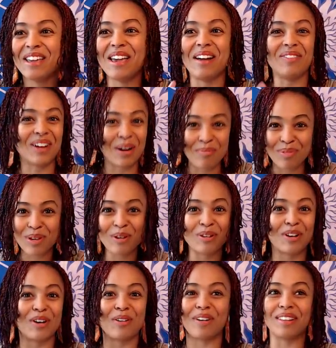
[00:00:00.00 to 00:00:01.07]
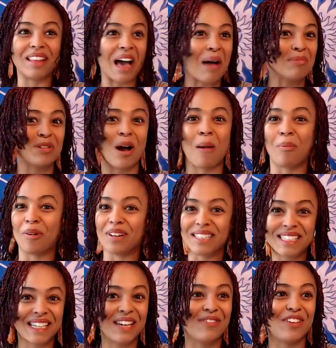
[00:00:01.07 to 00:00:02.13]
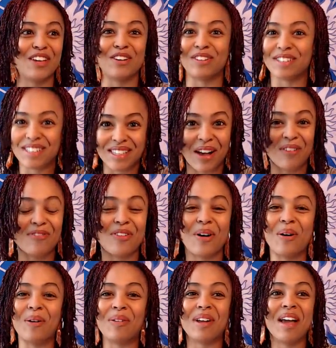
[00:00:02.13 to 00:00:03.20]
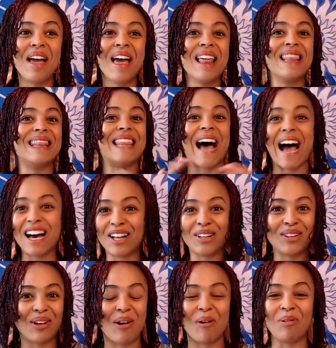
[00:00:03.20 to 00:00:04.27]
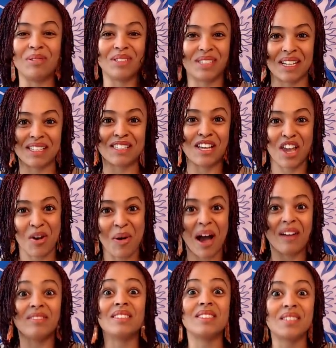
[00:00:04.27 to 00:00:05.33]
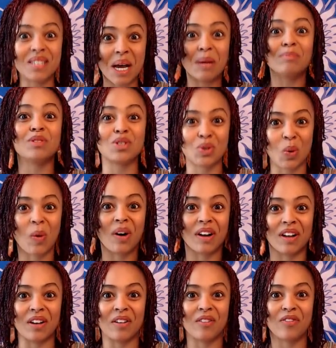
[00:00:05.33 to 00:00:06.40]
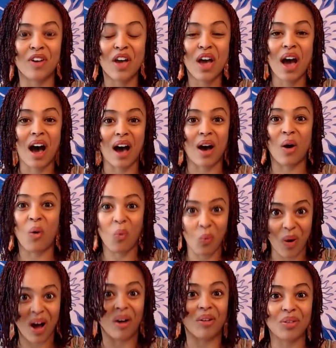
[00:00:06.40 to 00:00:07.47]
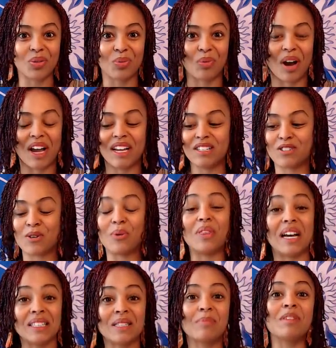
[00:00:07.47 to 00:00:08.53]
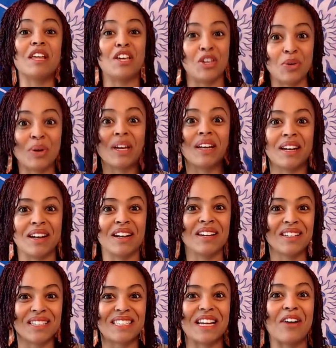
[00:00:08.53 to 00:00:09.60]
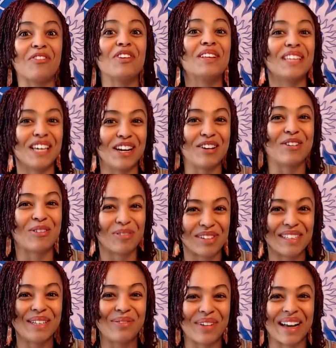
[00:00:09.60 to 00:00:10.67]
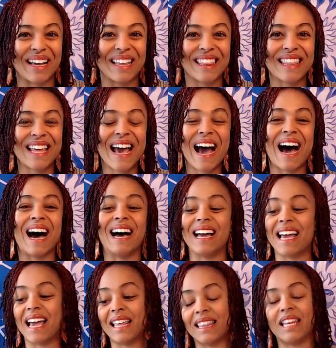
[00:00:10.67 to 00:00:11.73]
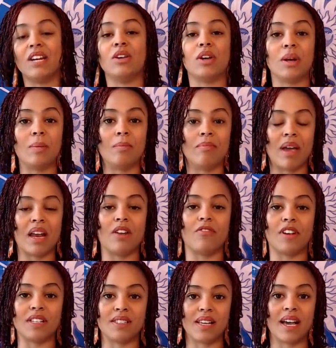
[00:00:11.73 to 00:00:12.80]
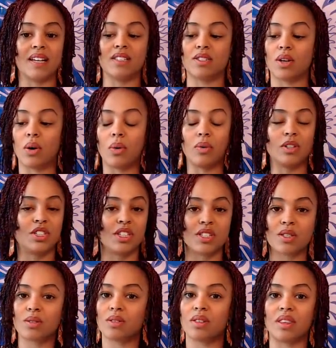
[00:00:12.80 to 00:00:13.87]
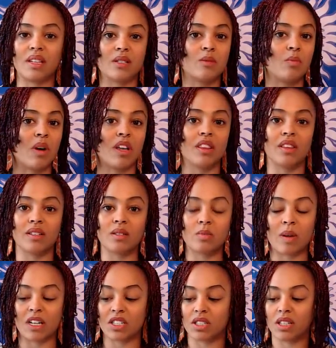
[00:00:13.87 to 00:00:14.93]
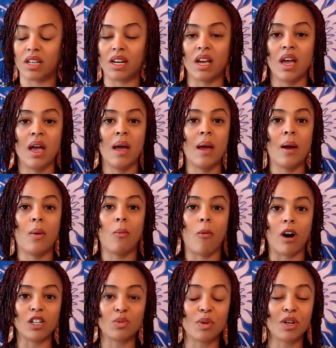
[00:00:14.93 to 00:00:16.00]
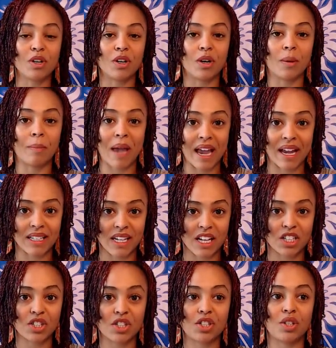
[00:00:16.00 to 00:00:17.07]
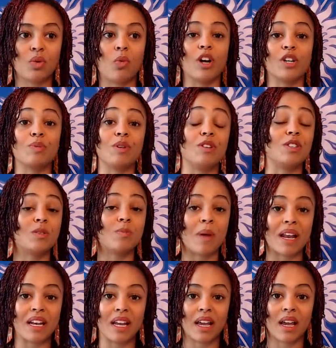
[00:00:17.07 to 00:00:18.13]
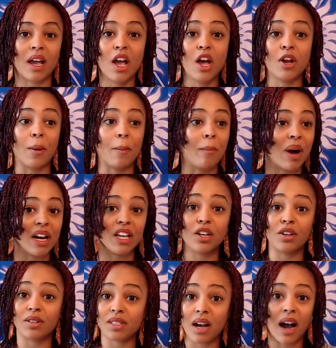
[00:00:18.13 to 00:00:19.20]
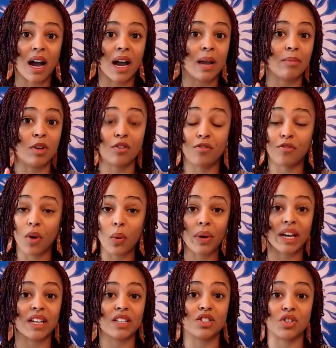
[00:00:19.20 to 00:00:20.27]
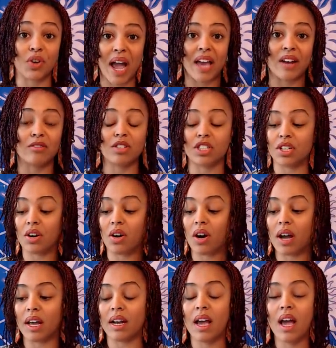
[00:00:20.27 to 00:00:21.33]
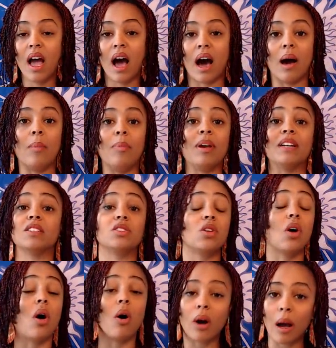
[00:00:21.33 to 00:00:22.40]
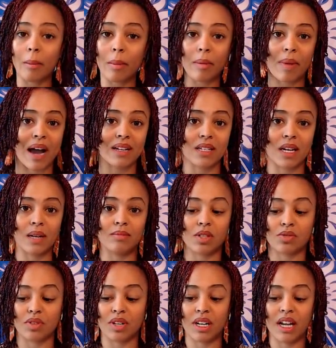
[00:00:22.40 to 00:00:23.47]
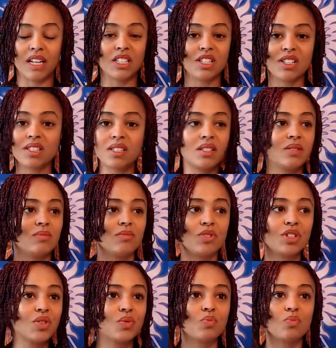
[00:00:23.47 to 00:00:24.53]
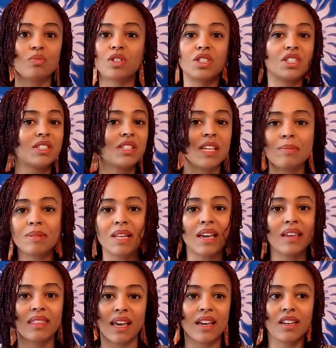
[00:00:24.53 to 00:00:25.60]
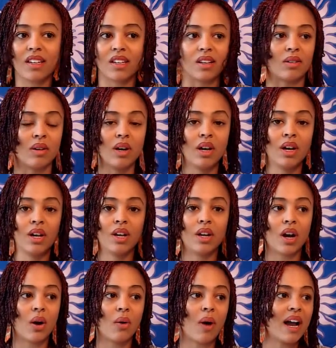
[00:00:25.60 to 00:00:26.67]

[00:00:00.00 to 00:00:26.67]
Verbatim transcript: you have a computer or a laptop or a T V or a cell phone. That alone says that you have some sort of uh, wealth, right? So that's something that you can definitely agree with, uh, and then you can manifest that. So just this month especially, watch what you're paying attention to, watch what you're spending your money, your time, your focus, your energy on, uh, because it's all coming back times three. And just just, just keep saying thank you. You know,